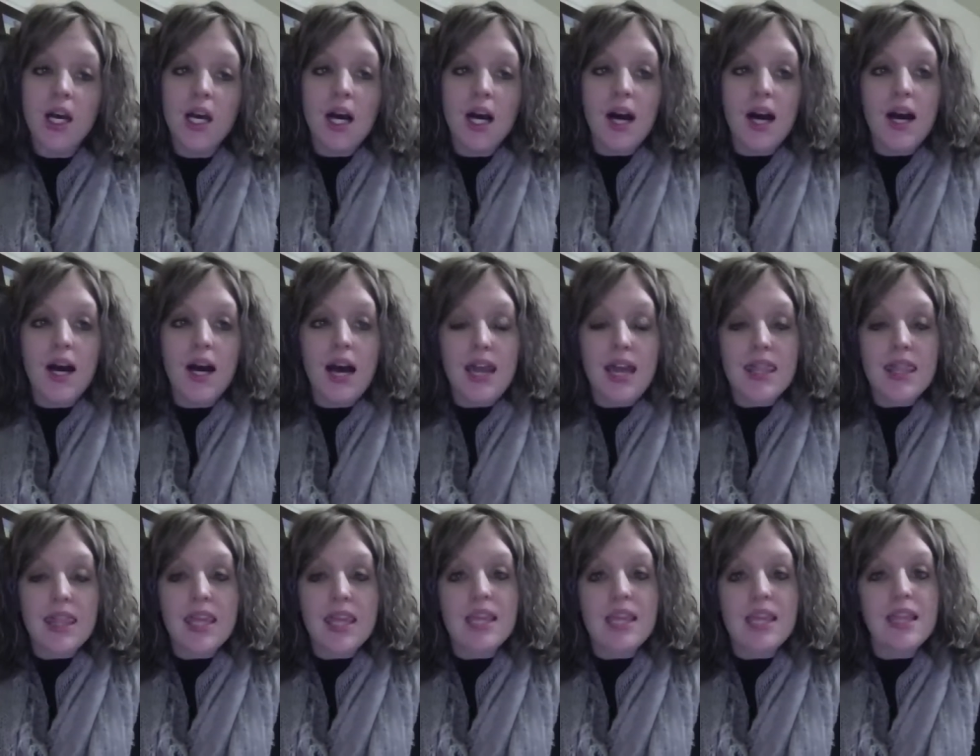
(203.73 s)
uh, I
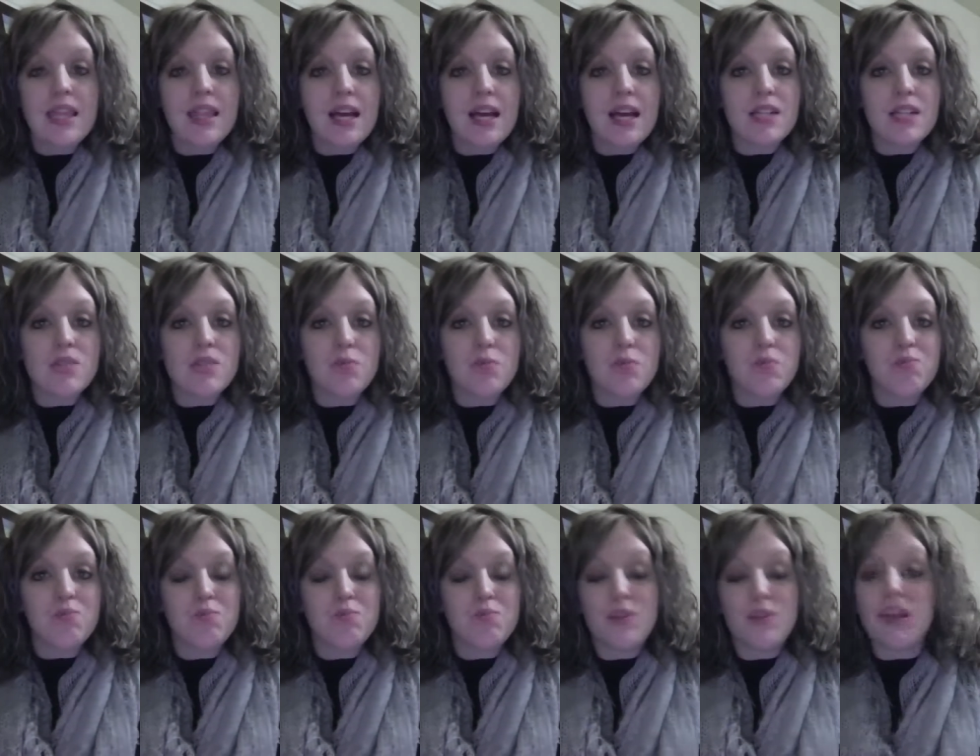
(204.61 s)
think that that's
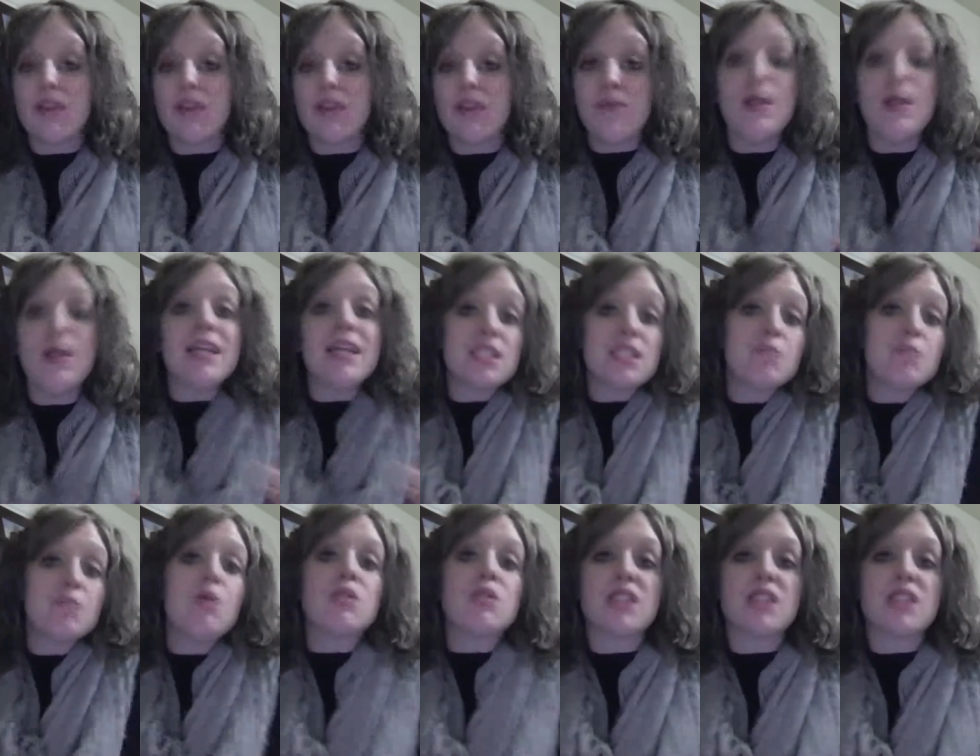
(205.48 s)
the that's the
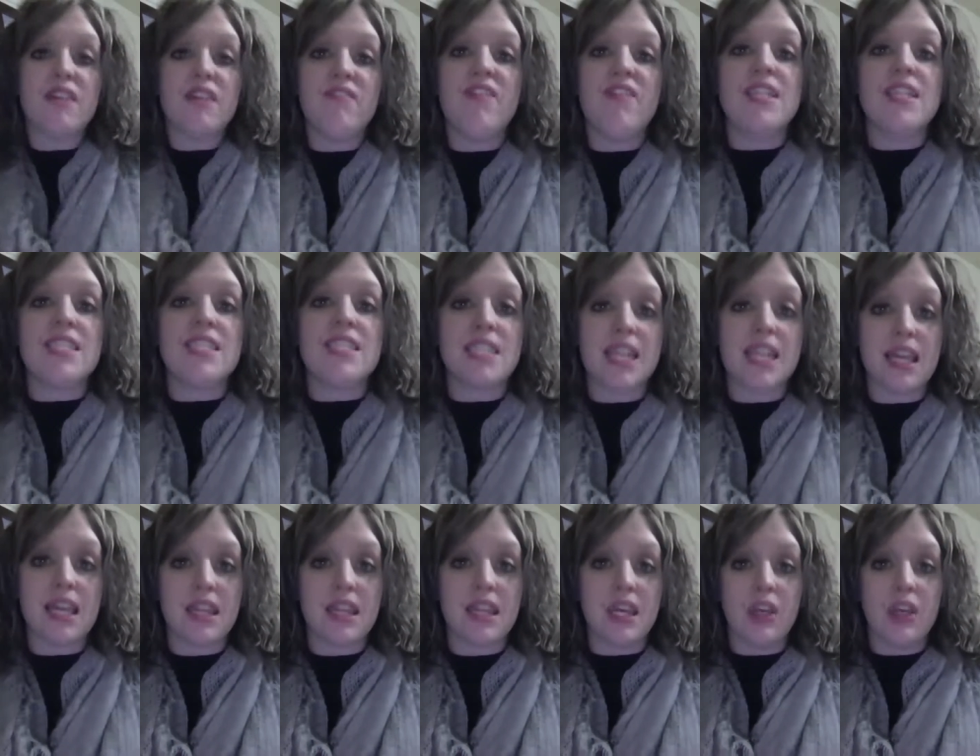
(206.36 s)
most convincing I
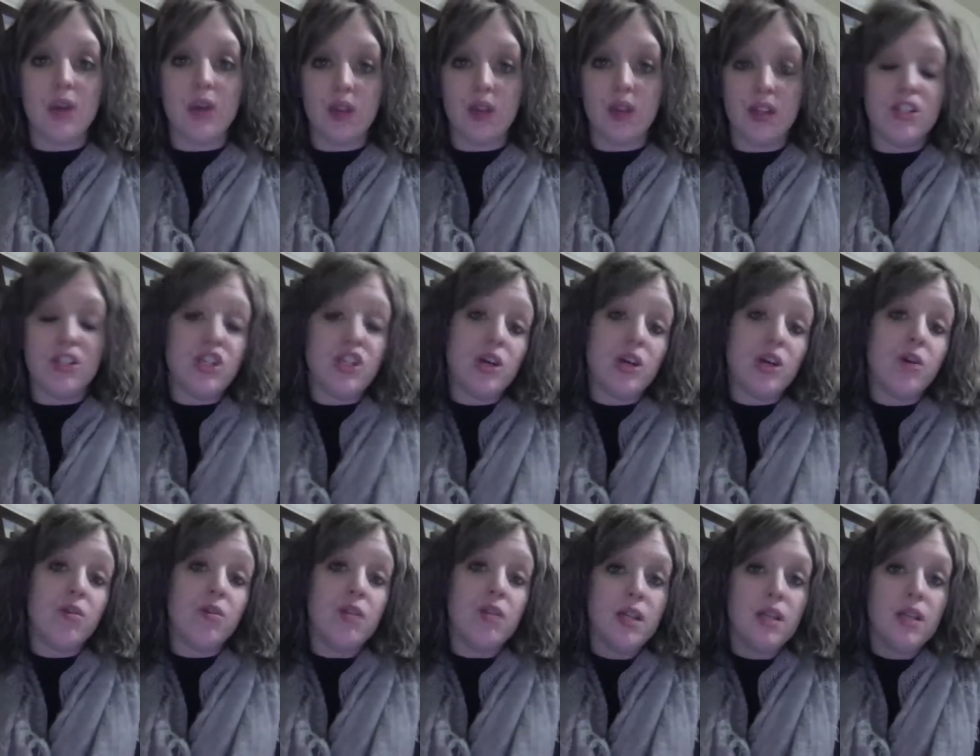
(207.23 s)
think you can
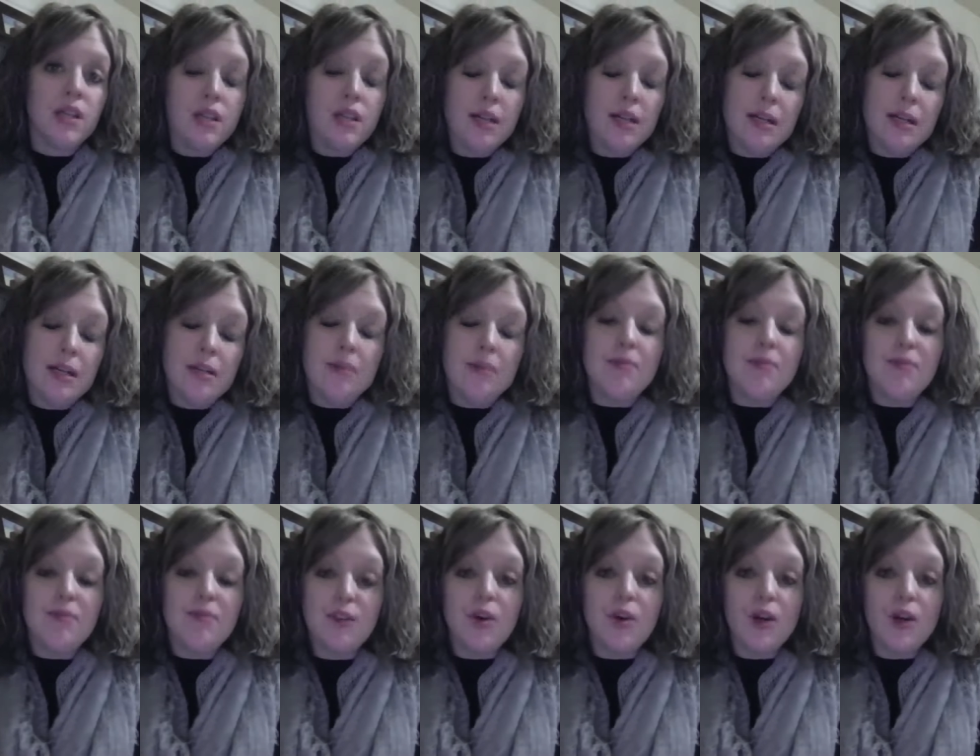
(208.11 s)
do. Um,
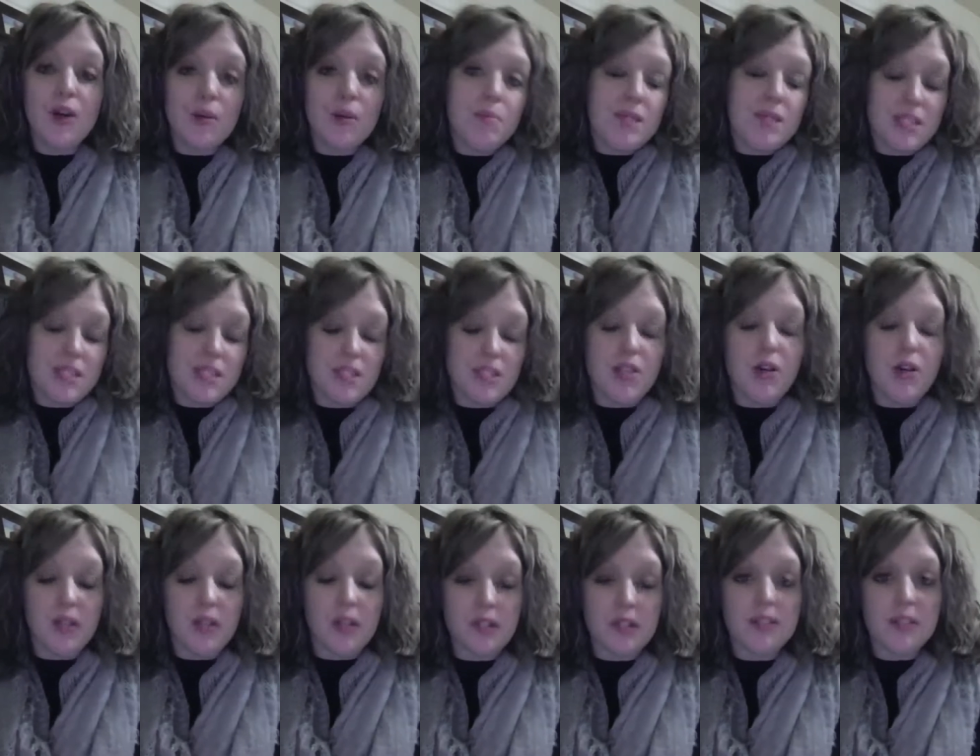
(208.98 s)
for business
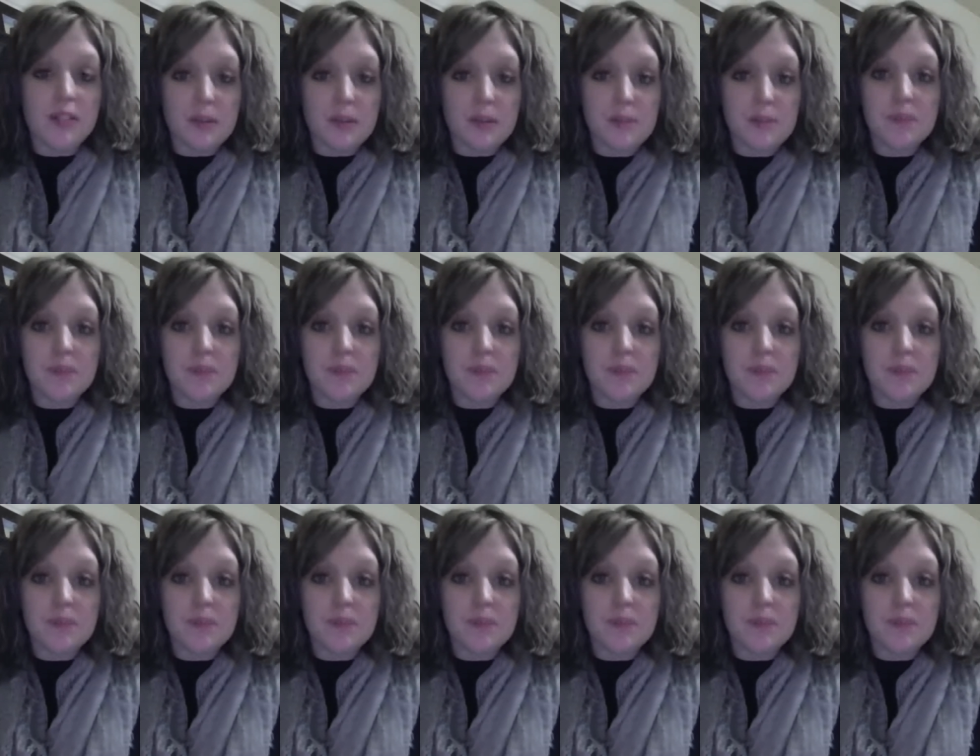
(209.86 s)
owners,